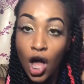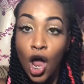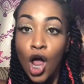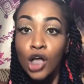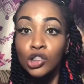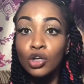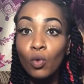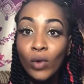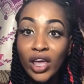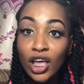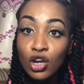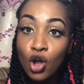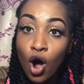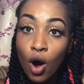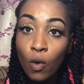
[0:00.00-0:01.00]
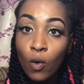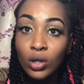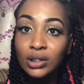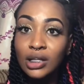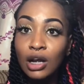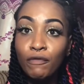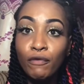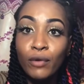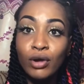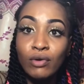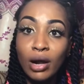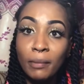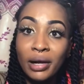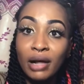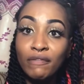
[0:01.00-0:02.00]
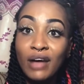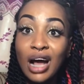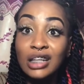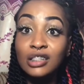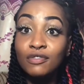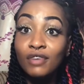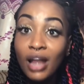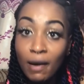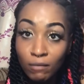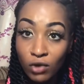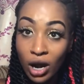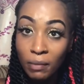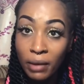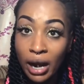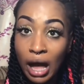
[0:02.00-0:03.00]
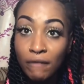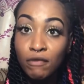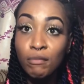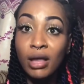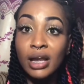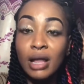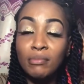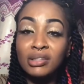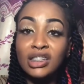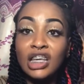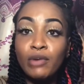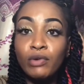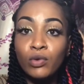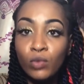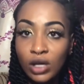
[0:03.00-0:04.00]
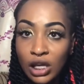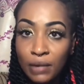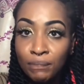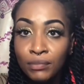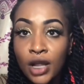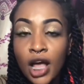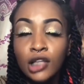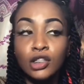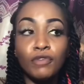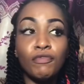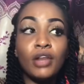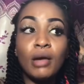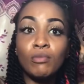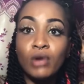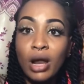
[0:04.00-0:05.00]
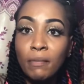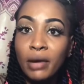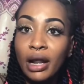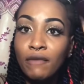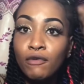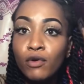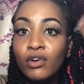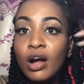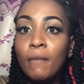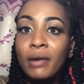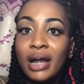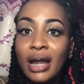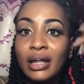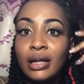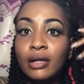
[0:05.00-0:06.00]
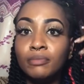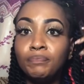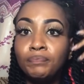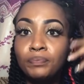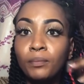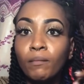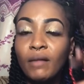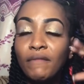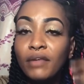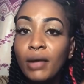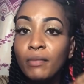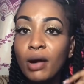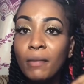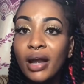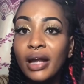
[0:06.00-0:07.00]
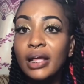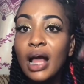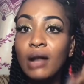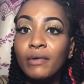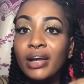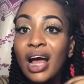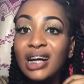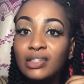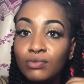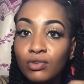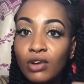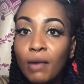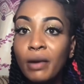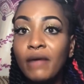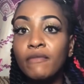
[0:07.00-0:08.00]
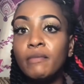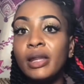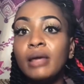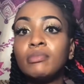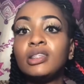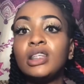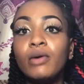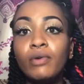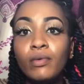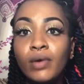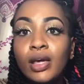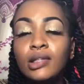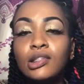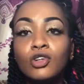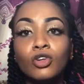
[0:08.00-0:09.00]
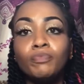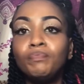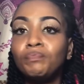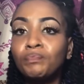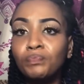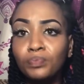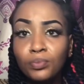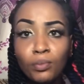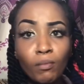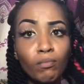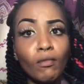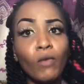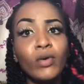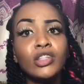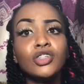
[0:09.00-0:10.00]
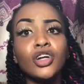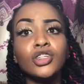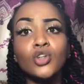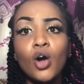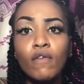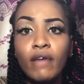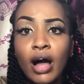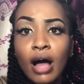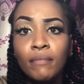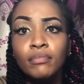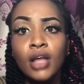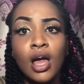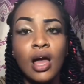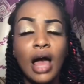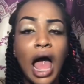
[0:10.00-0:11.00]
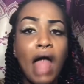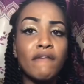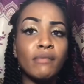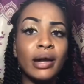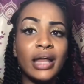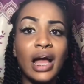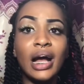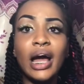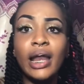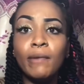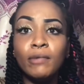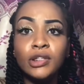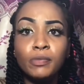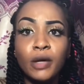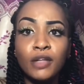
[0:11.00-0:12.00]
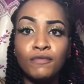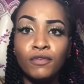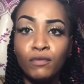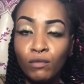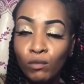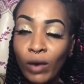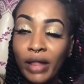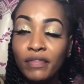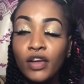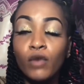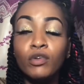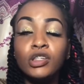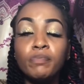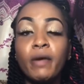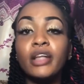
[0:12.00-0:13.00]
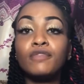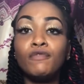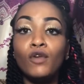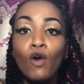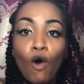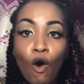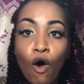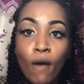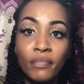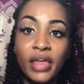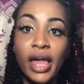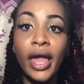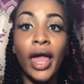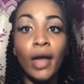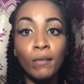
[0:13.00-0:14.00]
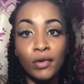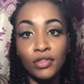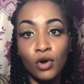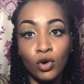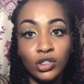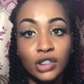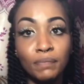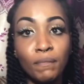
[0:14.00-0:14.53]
So we know tell for we grandmother to ask for them grandmother to make them stay with we. So for them grandmother, for we grandmother did already ask for grandmother to make them stay with we. So when church over and everybody got them respectful home, they came with us.